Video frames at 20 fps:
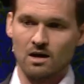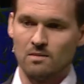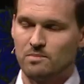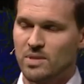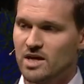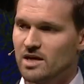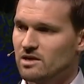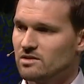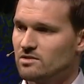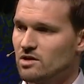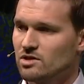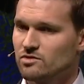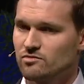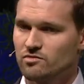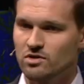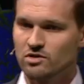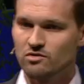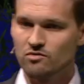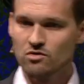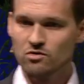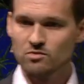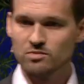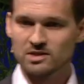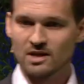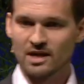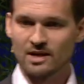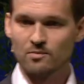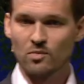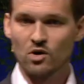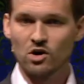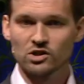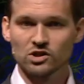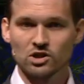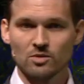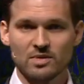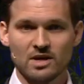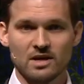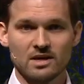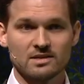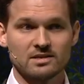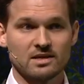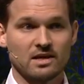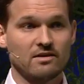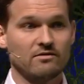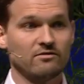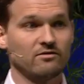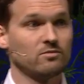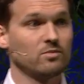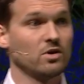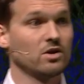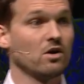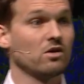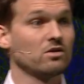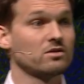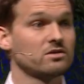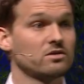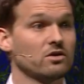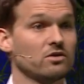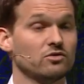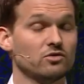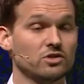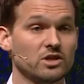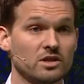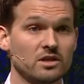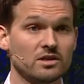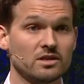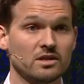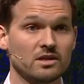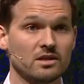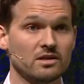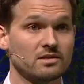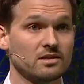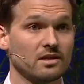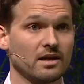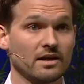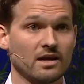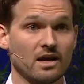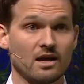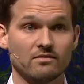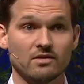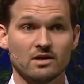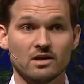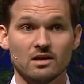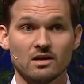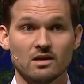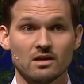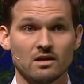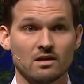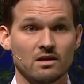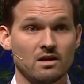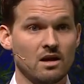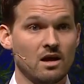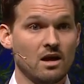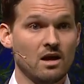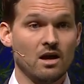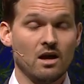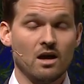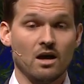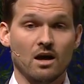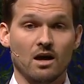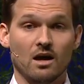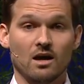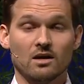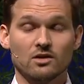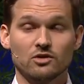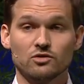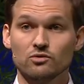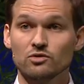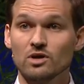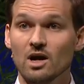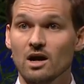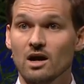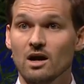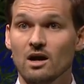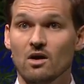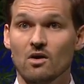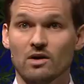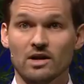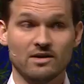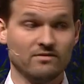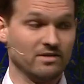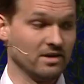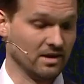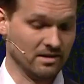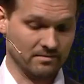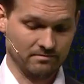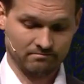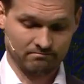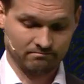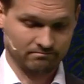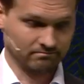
big industrial groups like Bosch or BASF, but also utilities like RWE, Tuga or EVE.